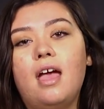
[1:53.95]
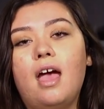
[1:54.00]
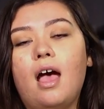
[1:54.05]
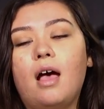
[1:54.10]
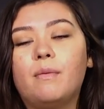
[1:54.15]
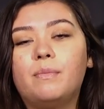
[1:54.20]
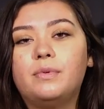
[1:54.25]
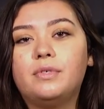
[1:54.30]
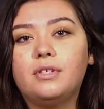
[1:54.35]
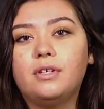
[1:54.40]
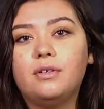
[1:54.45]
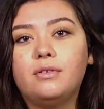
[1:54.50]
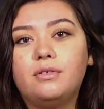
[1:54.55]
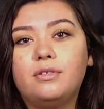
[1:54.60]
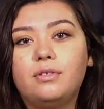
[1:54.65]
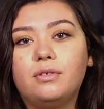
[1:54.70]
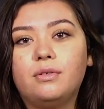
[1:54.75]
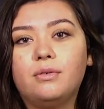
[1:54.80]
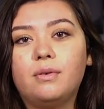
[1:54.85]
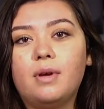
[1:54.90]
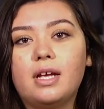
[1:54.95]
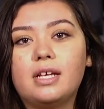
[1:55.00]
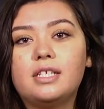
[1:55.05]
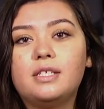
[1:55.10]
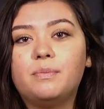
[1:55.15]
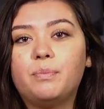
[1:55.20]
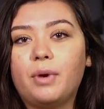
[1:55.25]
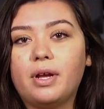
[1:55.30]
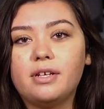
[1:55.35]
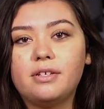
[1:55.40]
helps you to
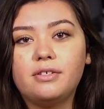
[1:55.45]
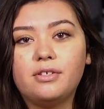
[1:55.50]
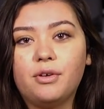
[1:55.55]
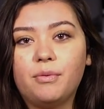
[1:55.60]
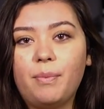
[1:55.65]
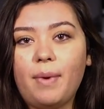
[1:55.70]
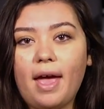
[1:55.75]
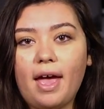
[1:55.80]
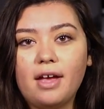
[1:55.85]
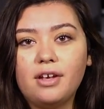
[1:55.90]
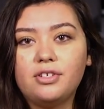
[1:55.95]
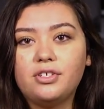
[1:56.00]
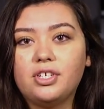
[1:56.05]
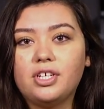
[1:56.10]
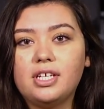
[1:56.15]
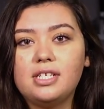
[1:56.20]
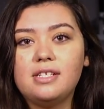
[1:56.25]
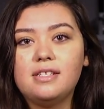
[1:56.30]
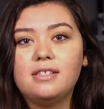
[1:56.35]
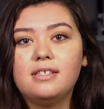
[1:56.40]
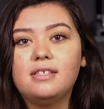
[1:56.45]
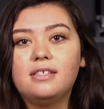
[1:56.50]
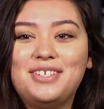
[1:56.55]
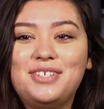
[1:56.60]
express your passion.